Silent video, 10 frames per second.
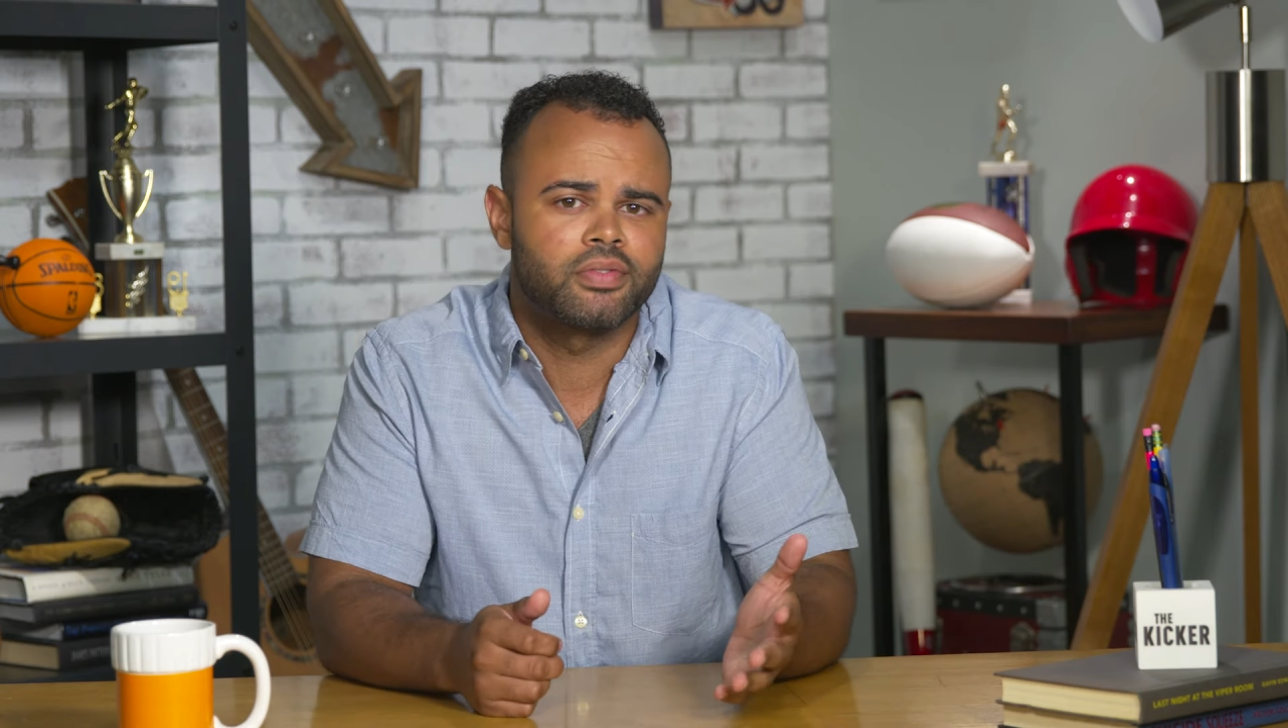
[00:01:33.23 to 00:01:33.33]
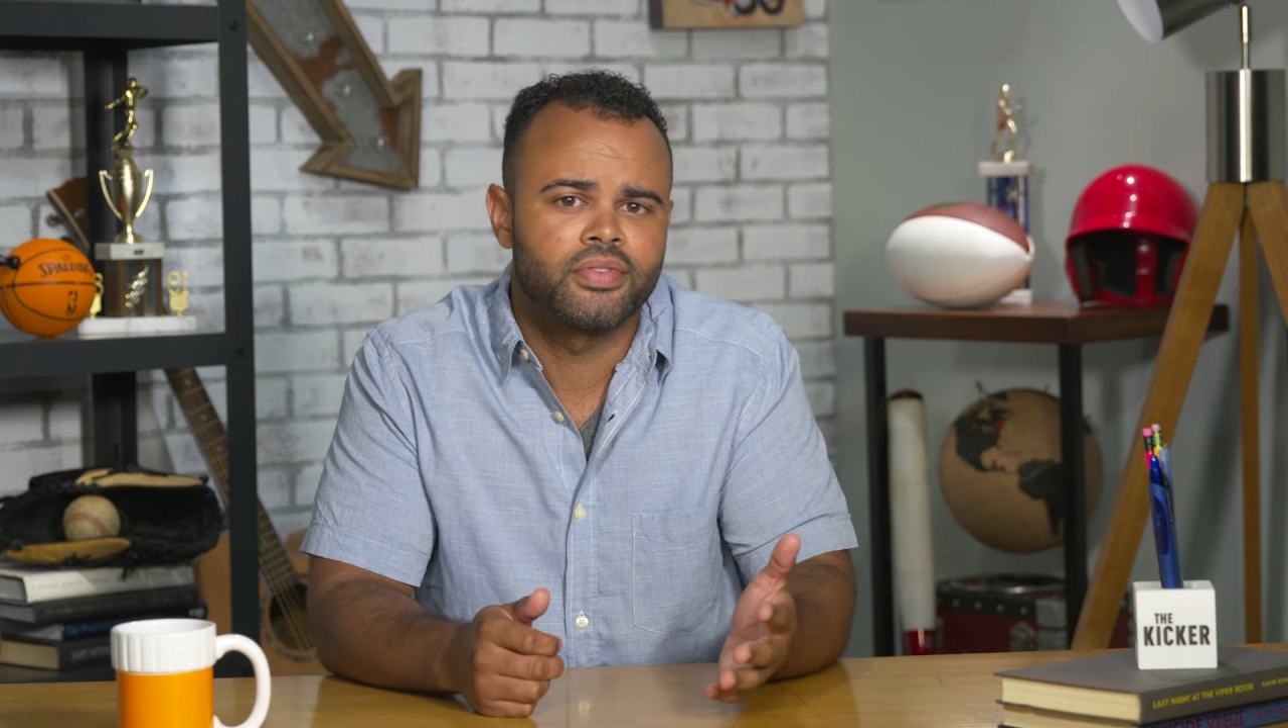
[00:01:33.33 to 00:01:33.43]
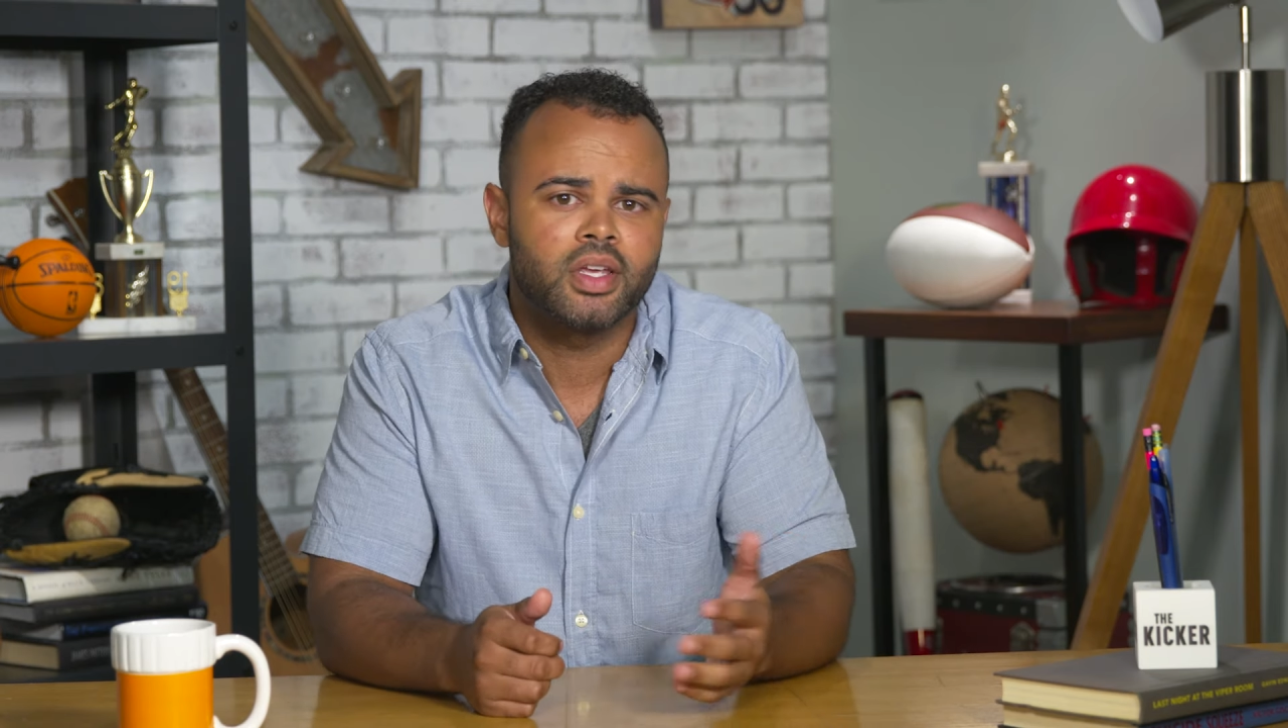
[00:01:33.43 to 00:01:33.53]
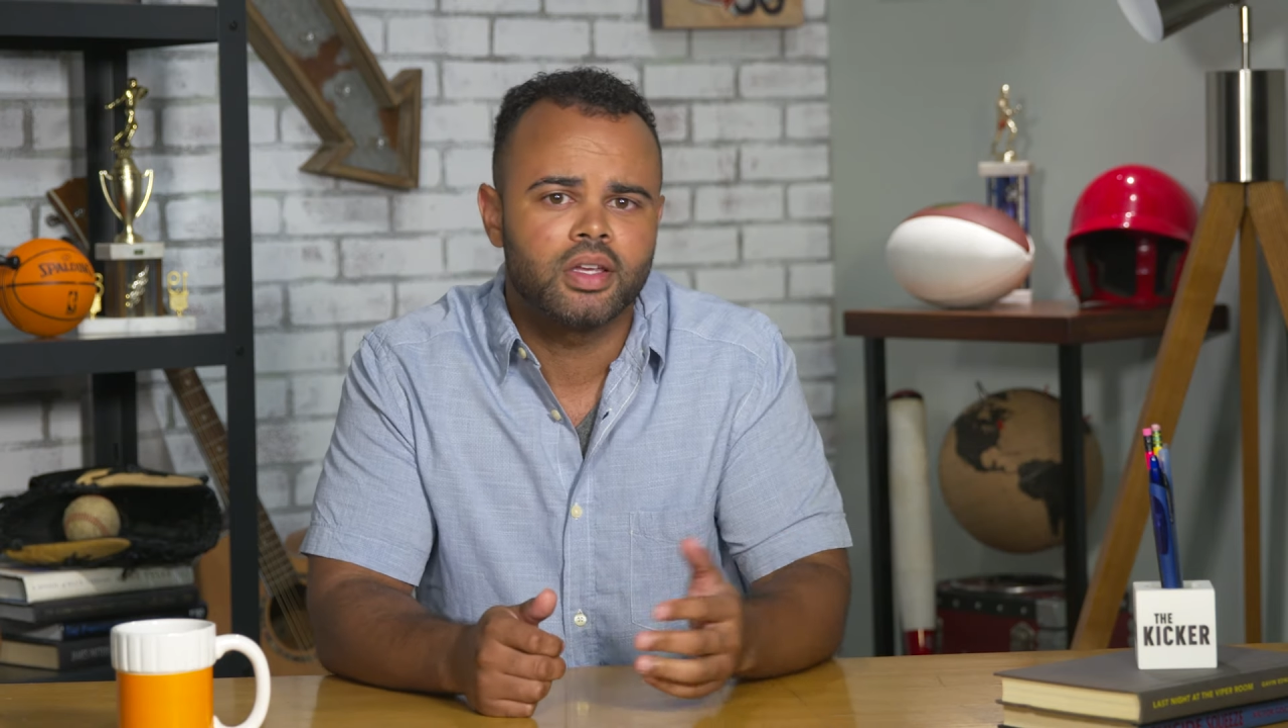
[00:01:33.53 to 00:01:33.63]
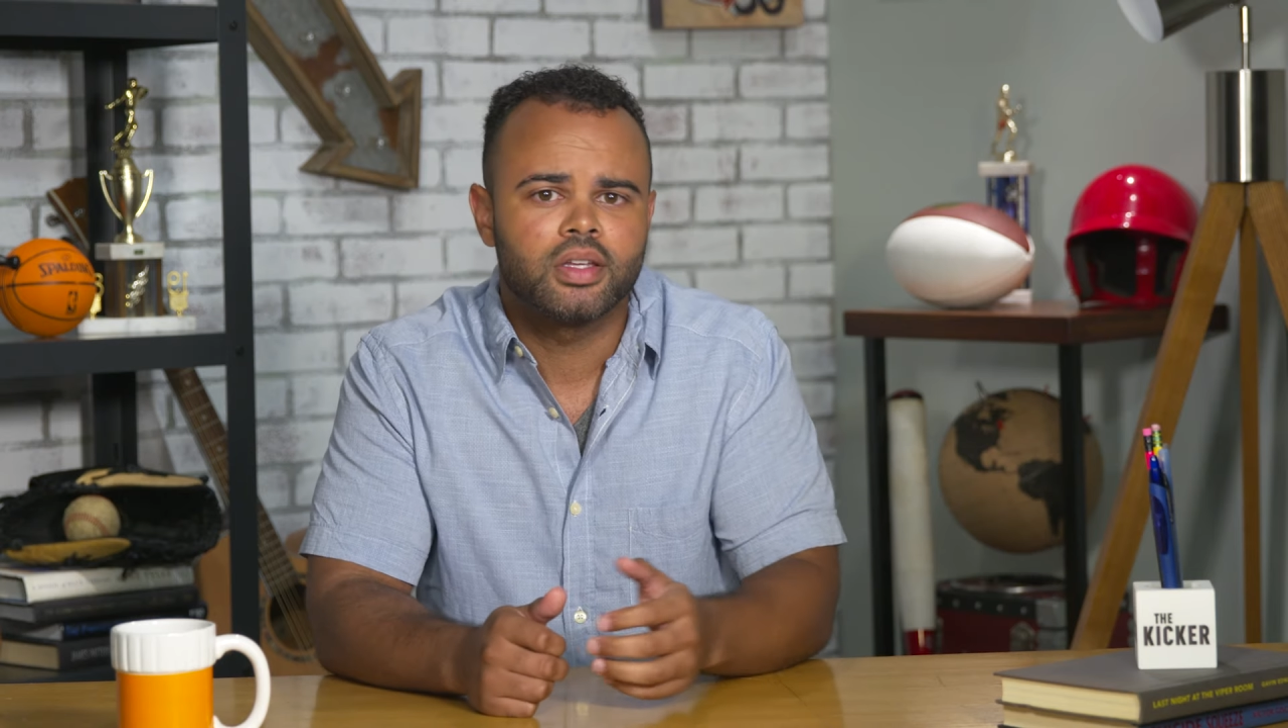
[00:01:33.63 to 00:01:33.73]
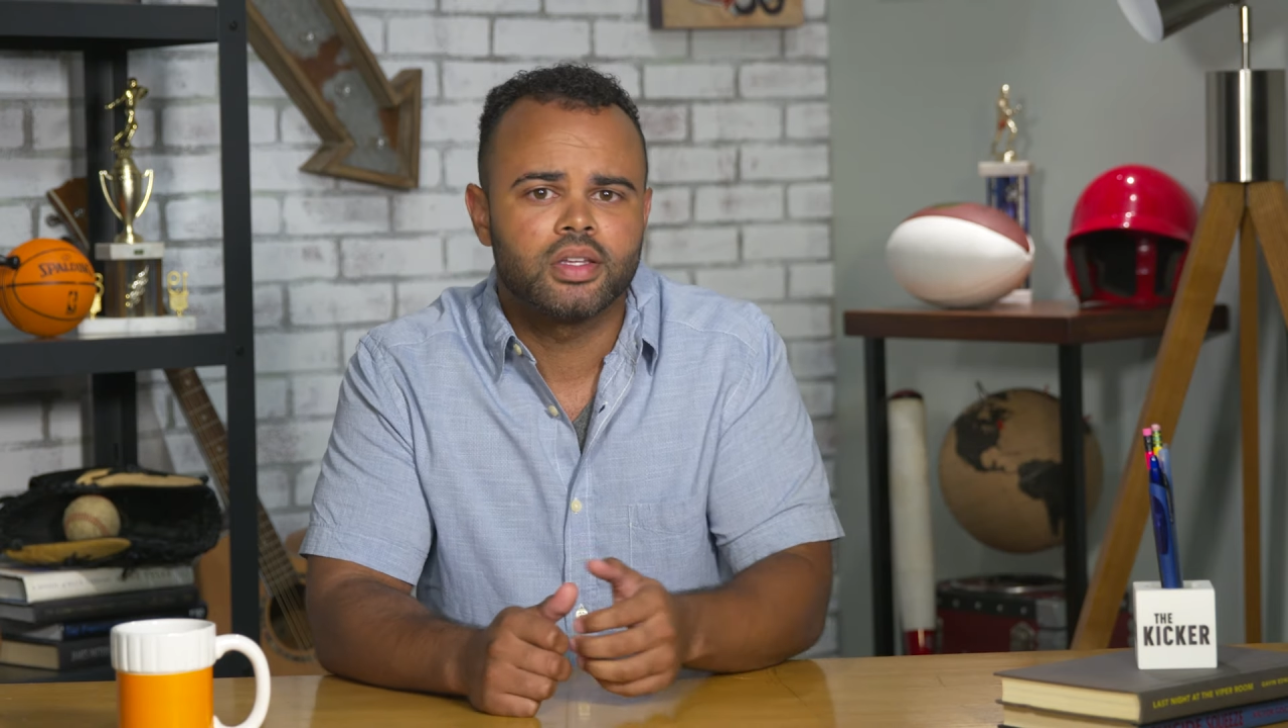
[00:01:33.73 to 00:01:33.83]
fee.